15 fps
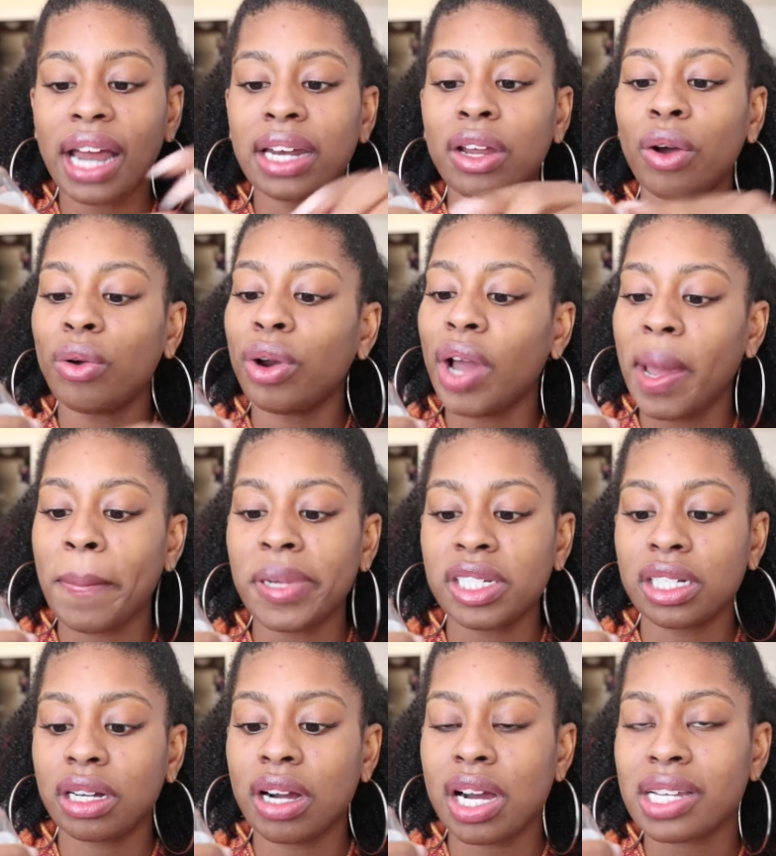I don't know how
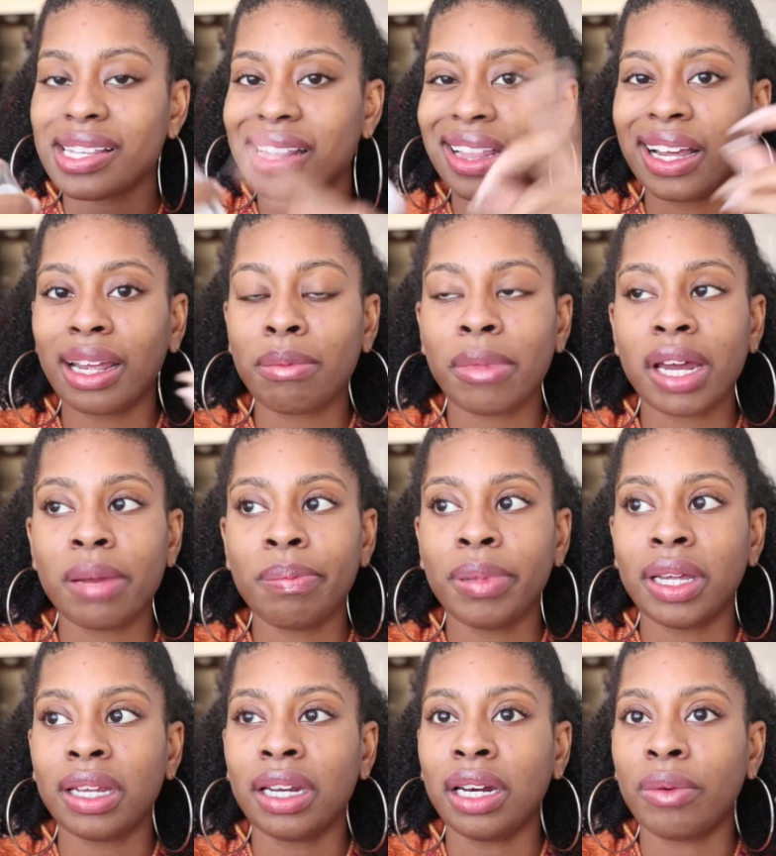much it cost. I think it might have
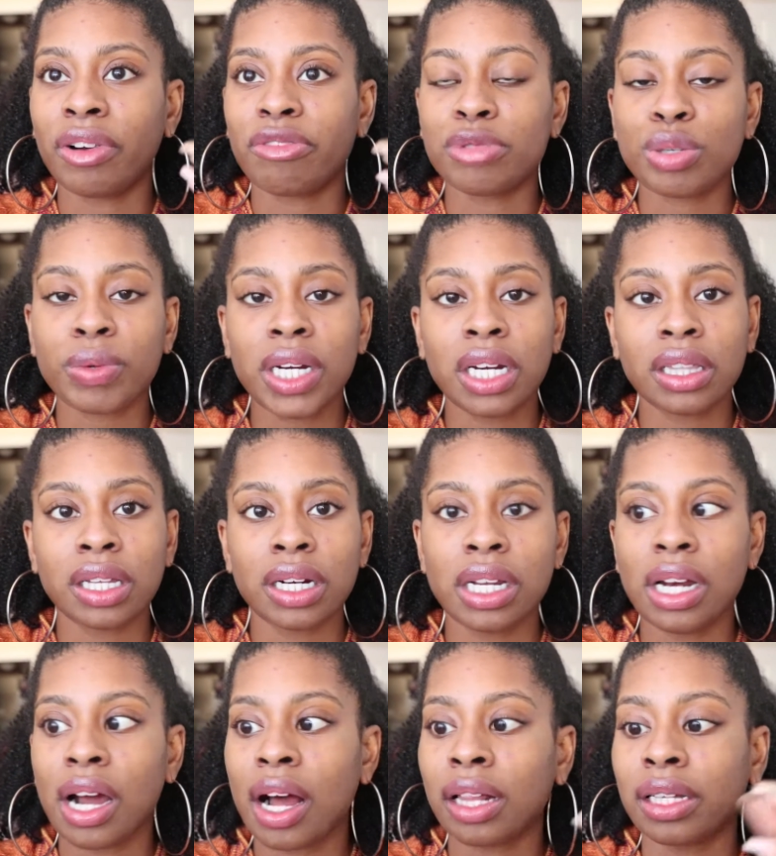been anywhere from $20 to
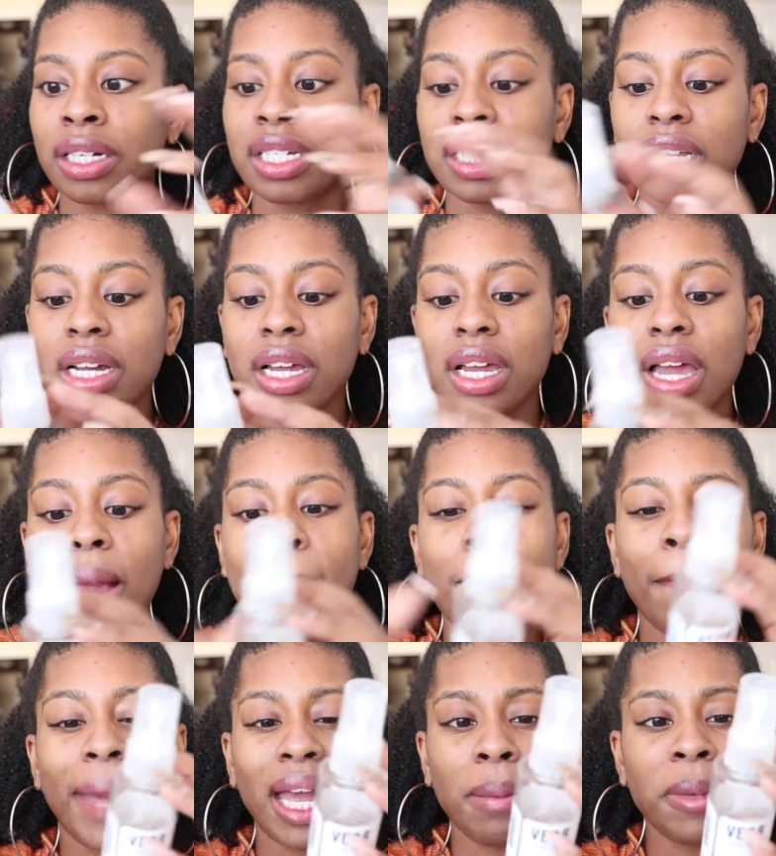$30,
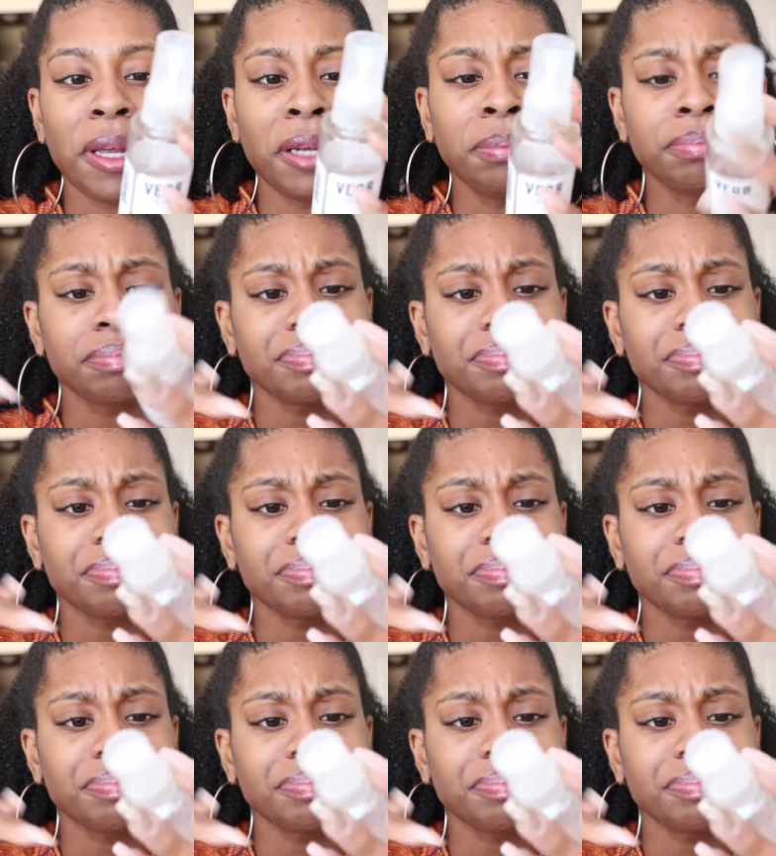maybe.